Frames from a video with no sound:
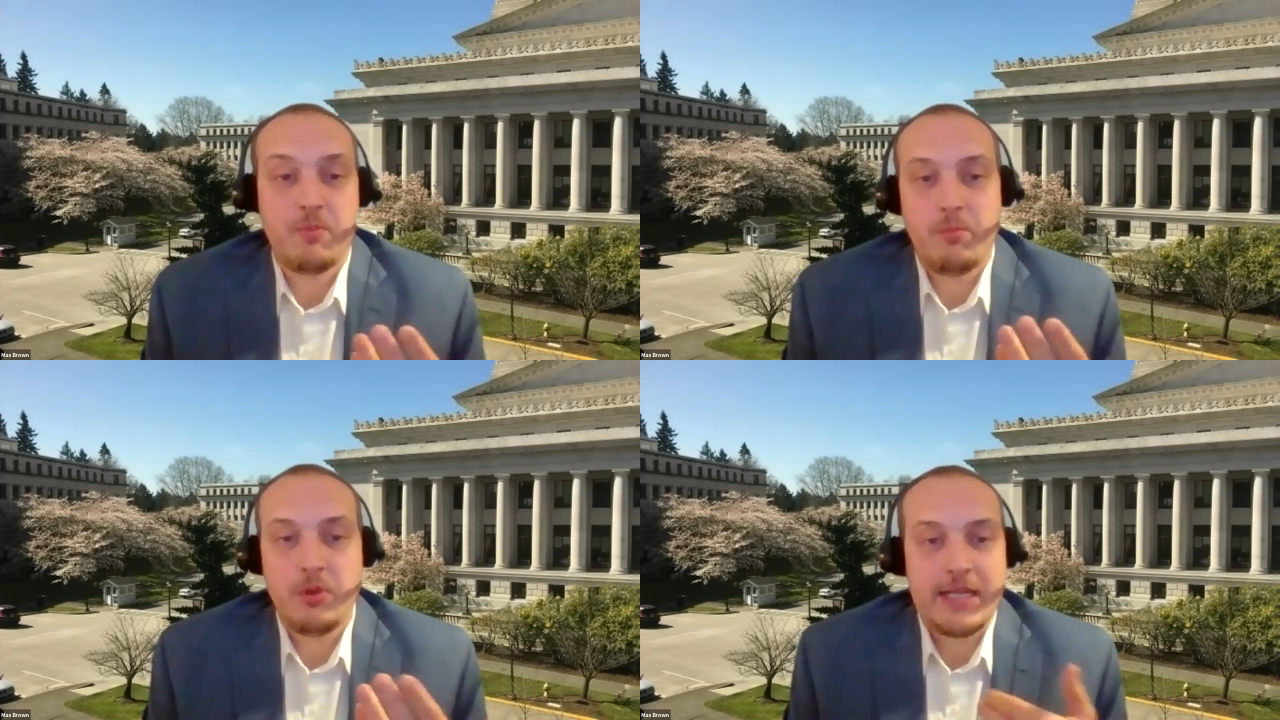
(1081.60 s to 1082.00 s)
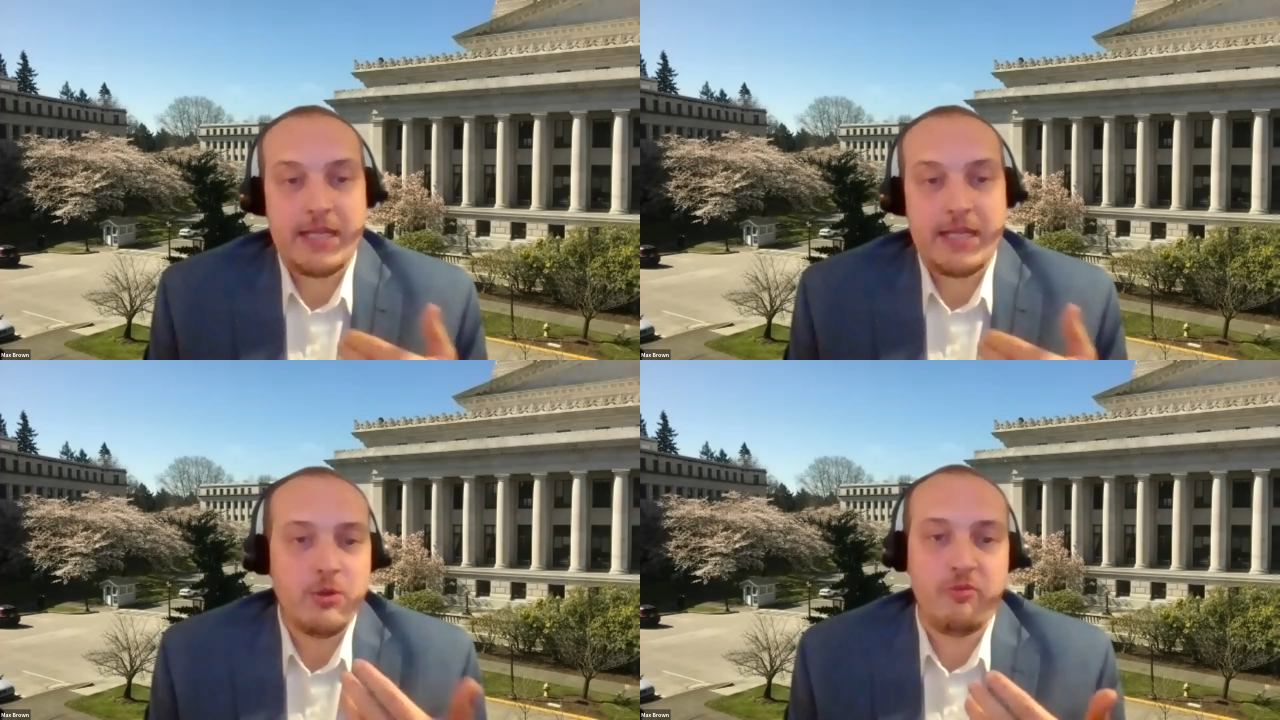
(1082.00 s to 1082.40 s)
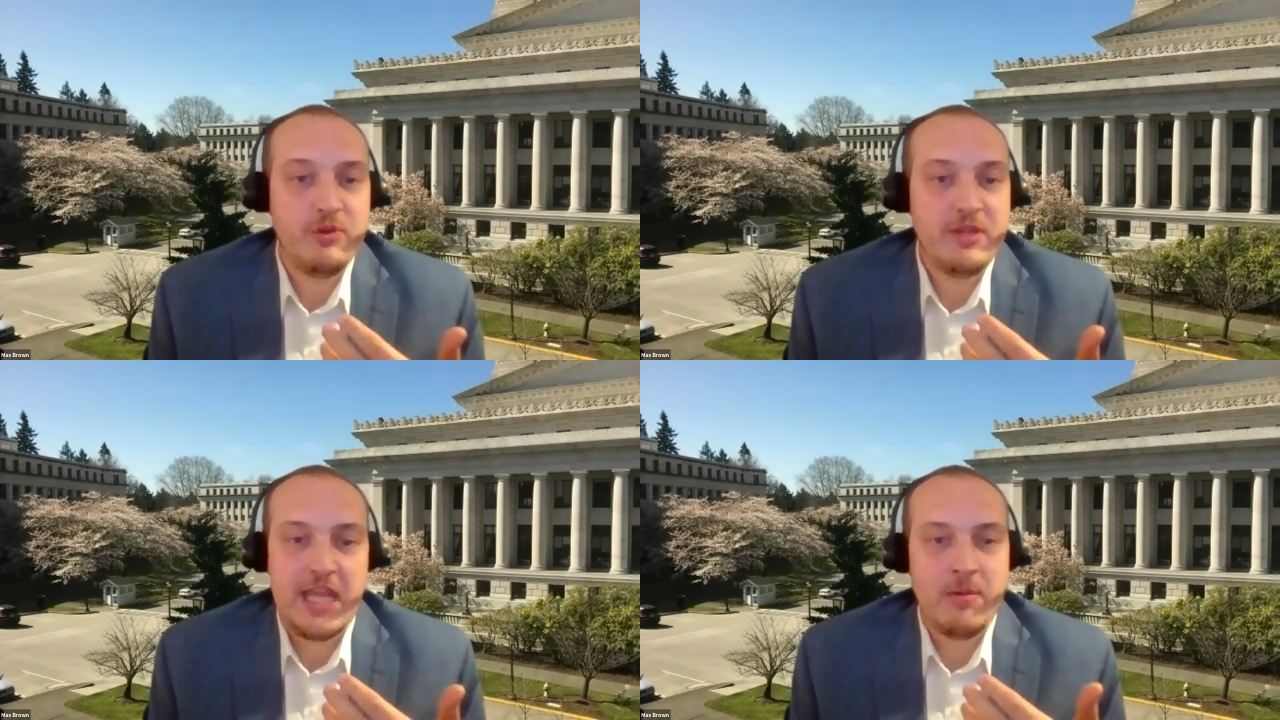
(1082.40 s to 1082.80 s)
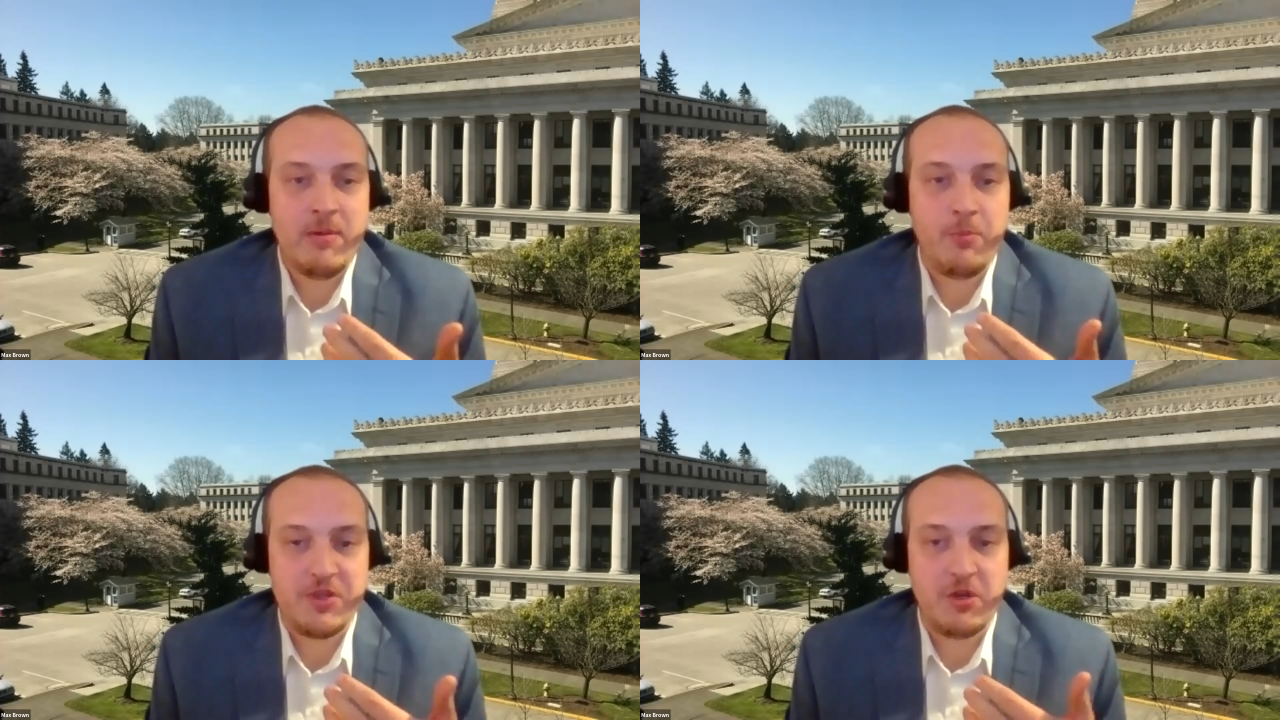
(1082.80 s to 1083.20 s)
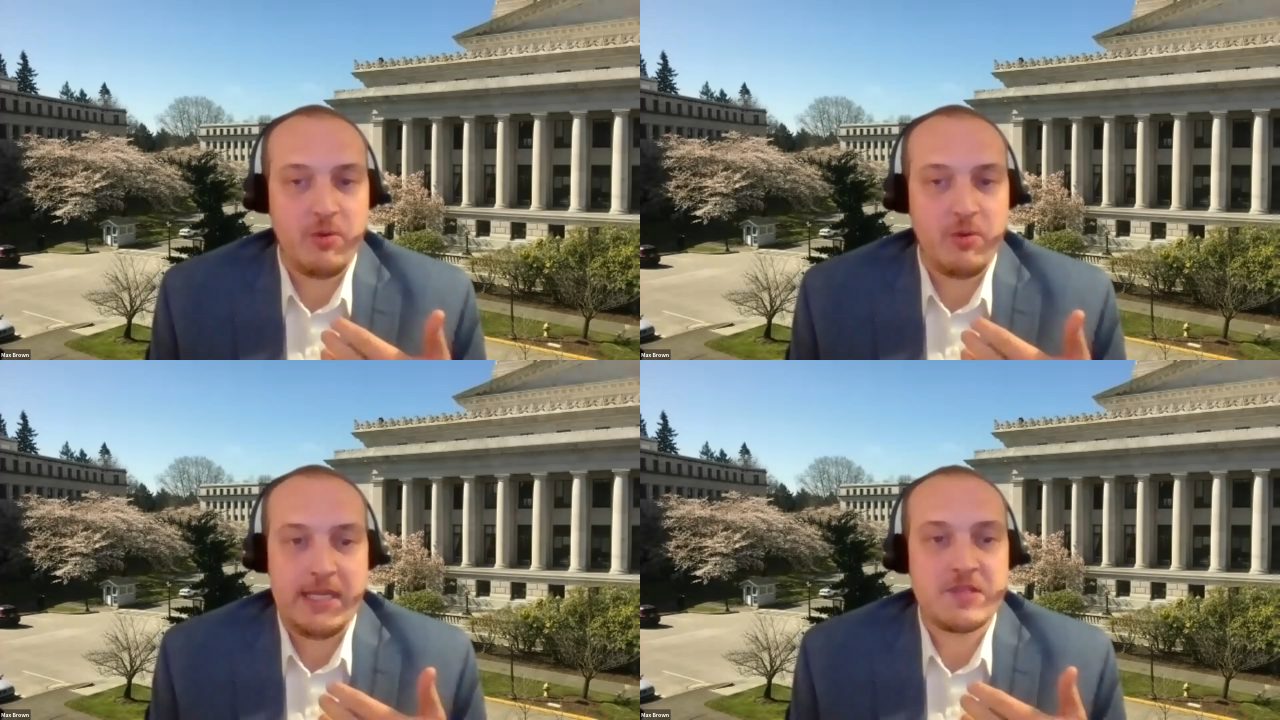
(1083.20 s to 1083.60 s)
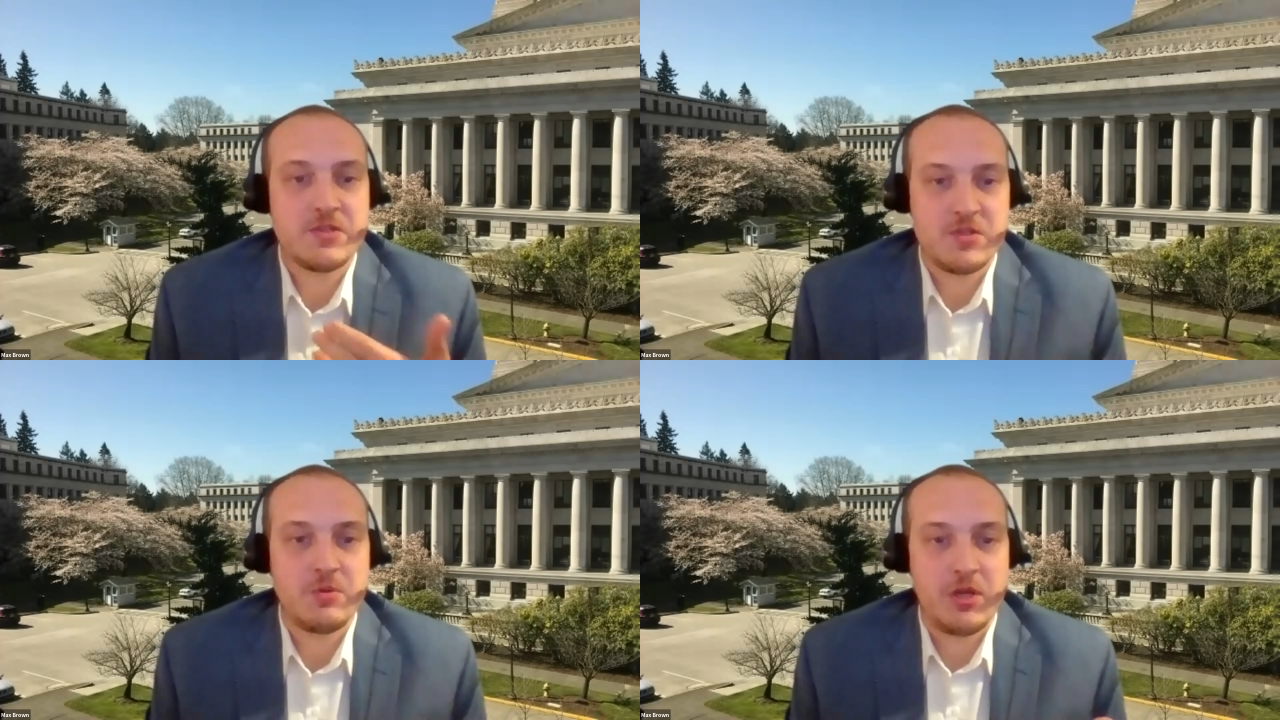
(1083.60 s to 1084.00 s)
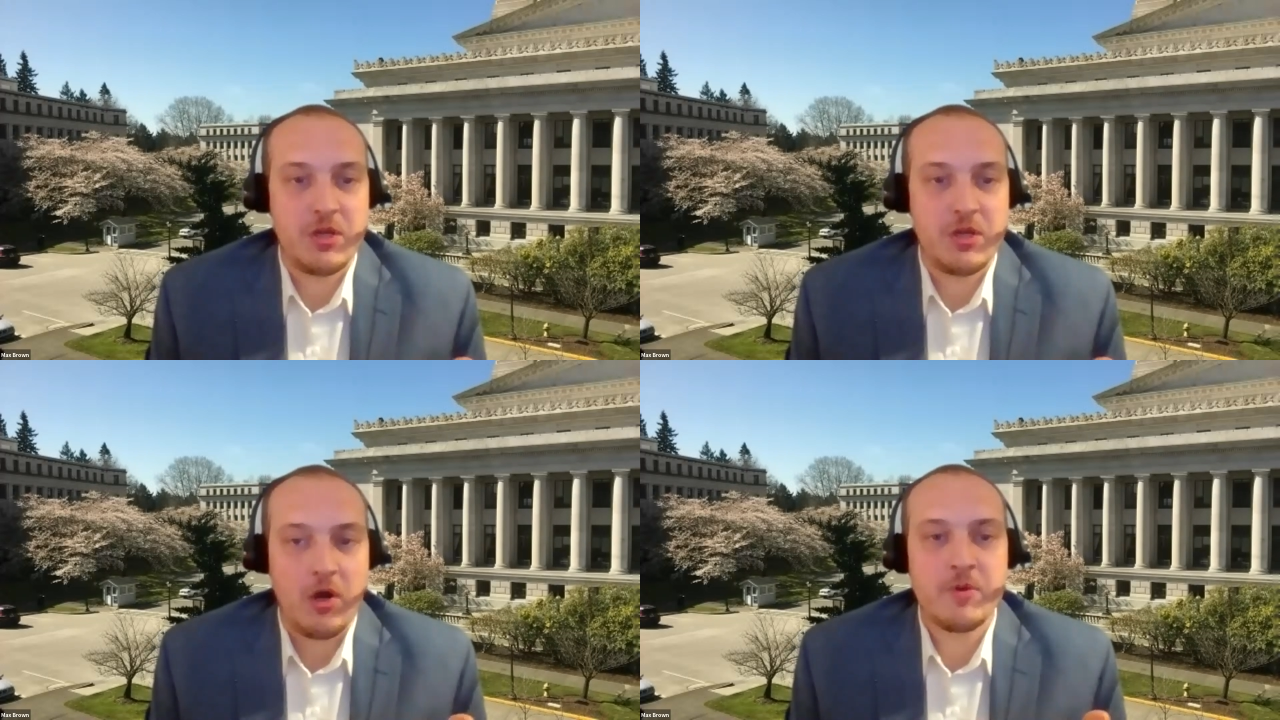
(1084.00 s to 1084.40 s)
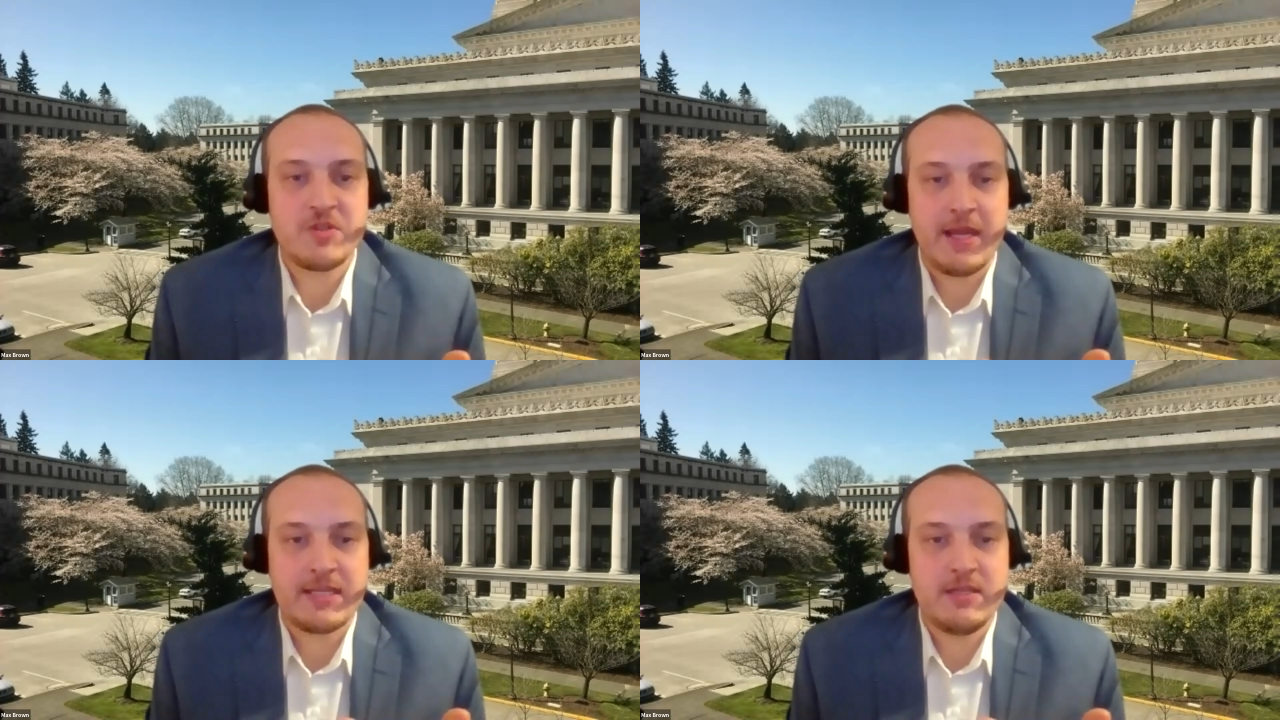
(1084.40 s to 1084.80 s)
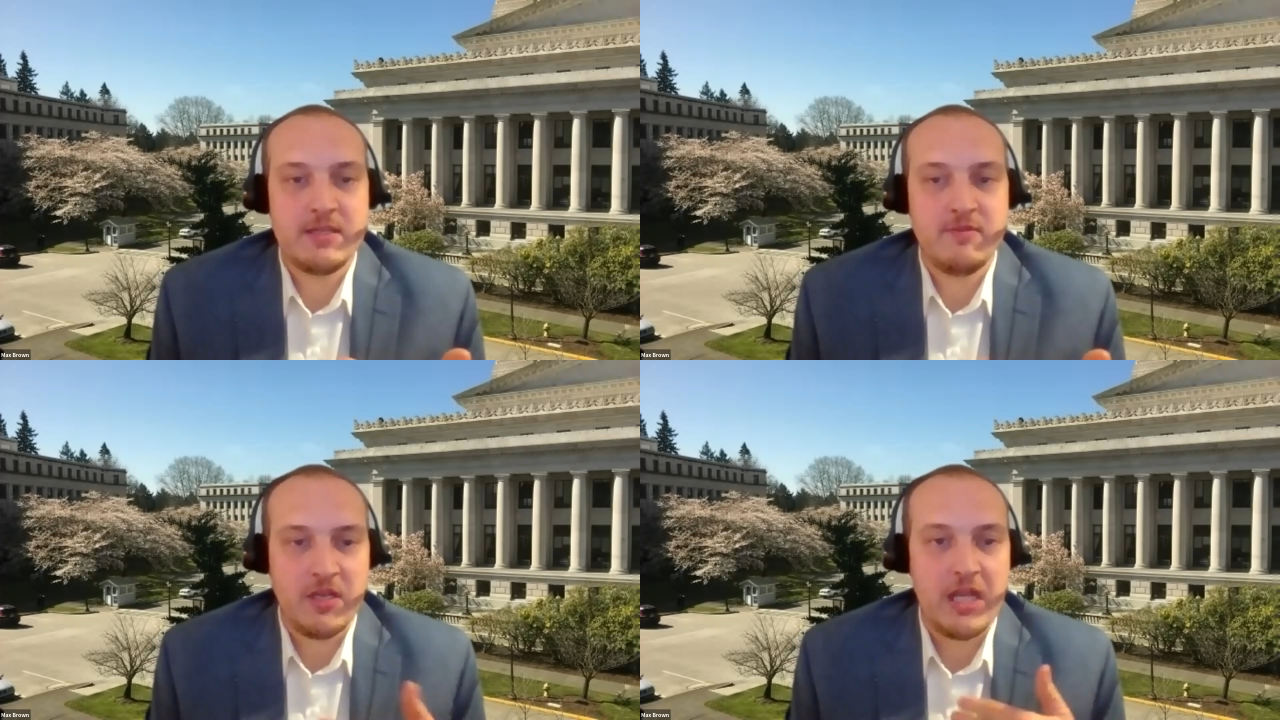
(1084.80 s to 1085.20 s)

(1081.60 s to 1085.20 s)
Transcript: blunt, I don't know if we came up with a great answer during our perspective